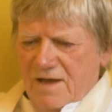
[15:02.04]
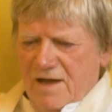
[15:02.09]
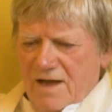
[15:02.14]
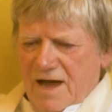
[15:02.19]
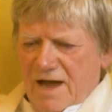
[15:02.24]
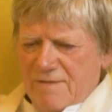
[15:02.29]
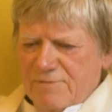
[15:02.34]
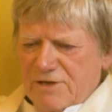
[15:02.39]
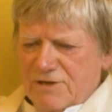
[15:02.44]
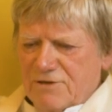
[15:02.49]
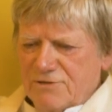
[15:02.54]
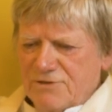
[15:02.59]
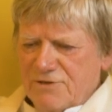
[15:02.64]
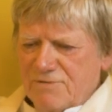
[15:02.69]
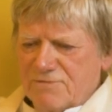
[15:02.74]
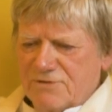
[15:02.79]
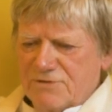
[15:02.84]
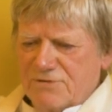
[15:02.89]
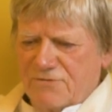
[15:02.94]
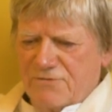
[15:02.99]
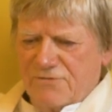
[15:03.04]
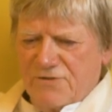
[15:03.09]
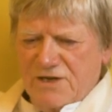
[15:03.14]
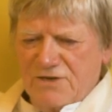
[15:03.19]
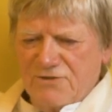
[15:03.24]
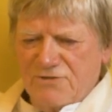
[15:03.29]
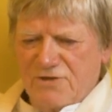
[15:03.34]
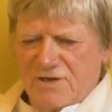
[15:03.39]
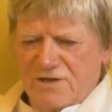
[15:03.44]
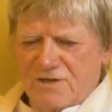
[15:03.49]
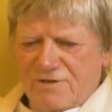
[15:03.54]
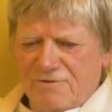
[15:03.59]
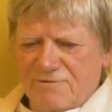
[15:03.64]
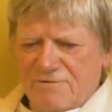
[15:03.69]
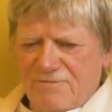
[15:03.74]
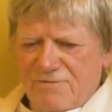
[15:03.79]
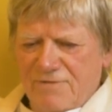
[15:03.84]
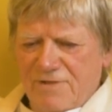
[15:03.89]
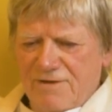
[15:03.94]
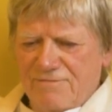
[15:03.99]
And because it was a fish, it had
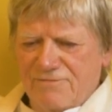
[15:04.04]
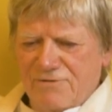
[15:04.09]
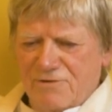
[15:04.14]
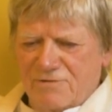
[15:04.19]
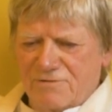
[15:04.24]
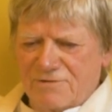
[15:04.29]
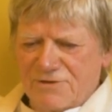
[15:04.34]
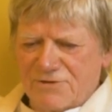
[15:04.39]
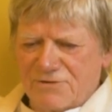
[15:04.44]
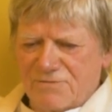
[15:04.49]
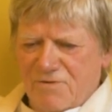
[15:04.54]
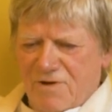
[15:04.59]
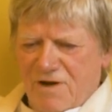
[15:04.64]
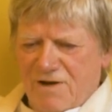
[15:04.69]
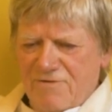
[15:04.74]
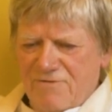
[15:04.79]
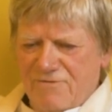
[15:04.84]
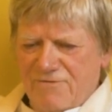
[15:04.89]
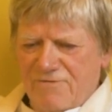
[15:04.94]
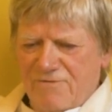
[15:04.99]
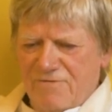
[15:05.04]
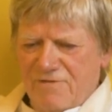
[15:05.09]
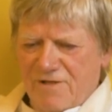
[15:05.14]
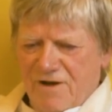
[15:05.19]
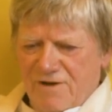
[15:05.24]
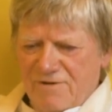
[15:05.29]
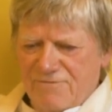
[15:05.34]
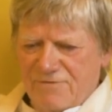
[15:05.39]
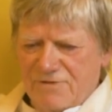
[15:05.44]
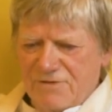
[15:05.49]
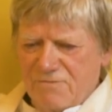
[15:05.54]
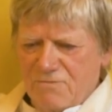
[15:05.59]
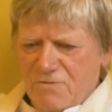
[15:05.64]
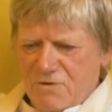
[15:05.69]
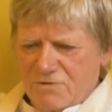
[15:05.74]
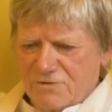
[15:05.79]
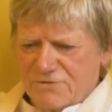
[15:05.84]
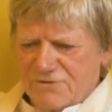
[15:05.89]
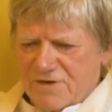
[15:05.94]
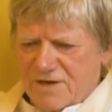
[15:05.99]
lived all its life in the
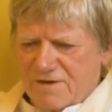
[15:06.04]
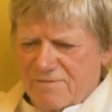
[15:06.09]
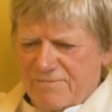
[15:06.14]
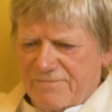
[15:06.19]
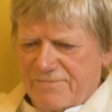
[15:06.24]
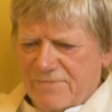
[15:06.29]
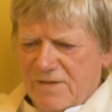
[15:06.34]
water